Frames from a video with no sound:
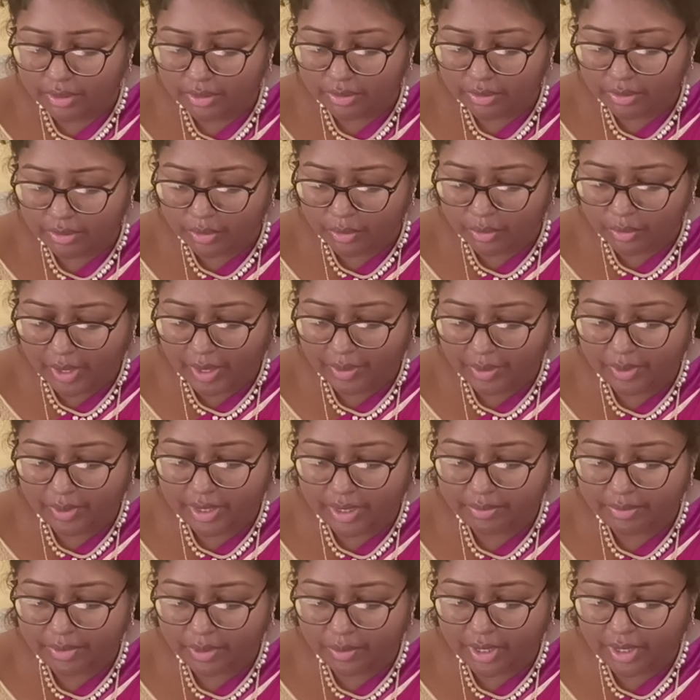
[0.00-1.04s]
you
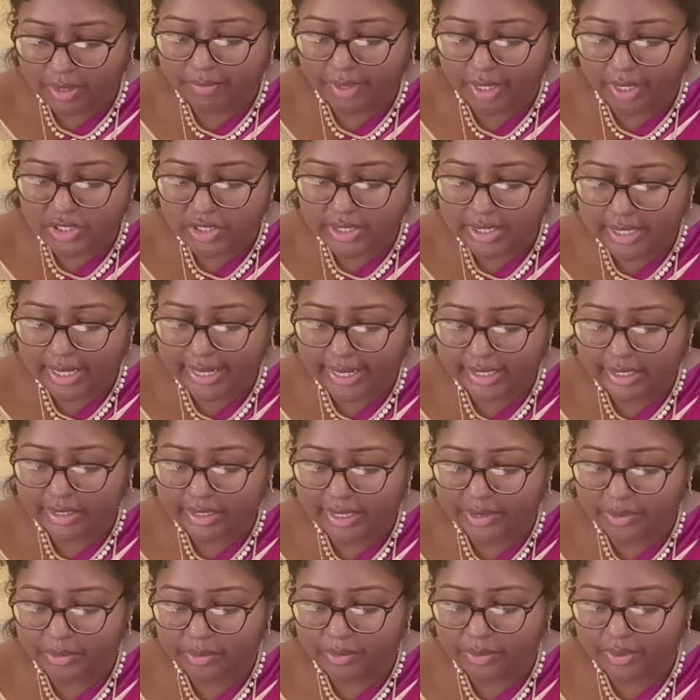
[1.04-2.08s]
are much likely
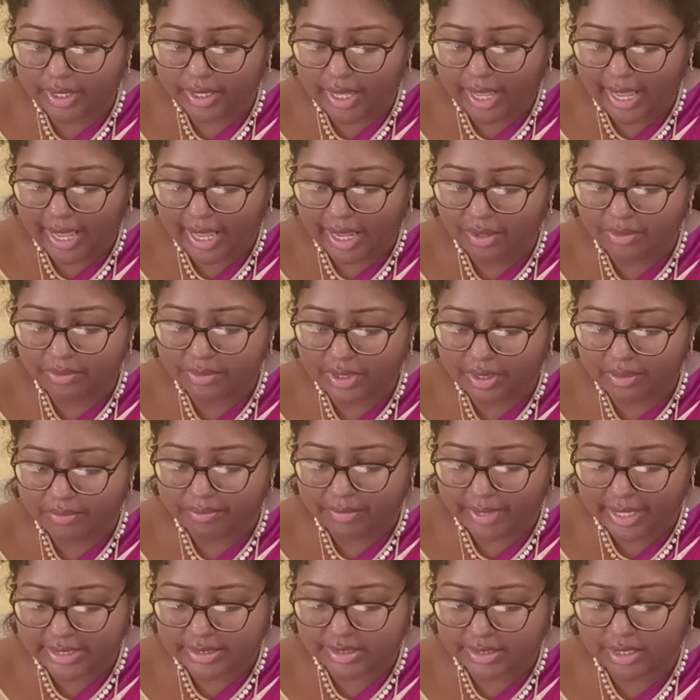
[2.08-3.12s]
to have the
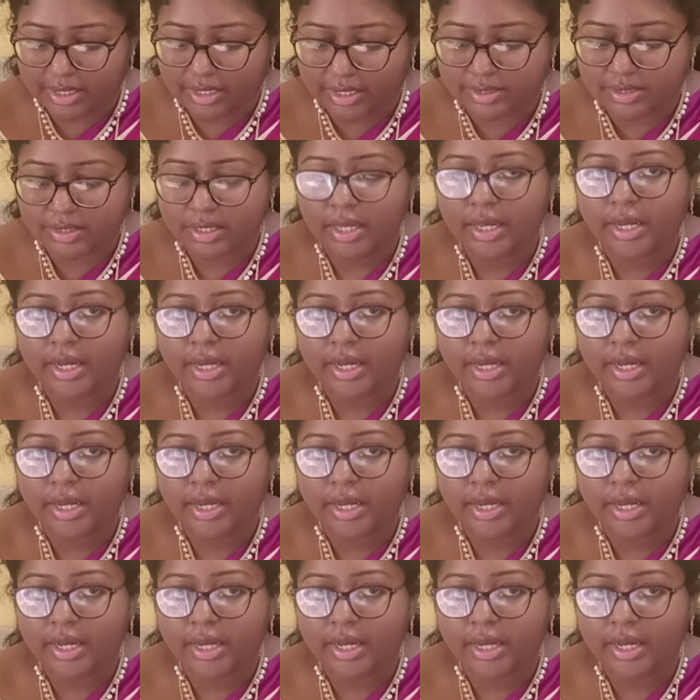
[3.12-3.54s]
measles.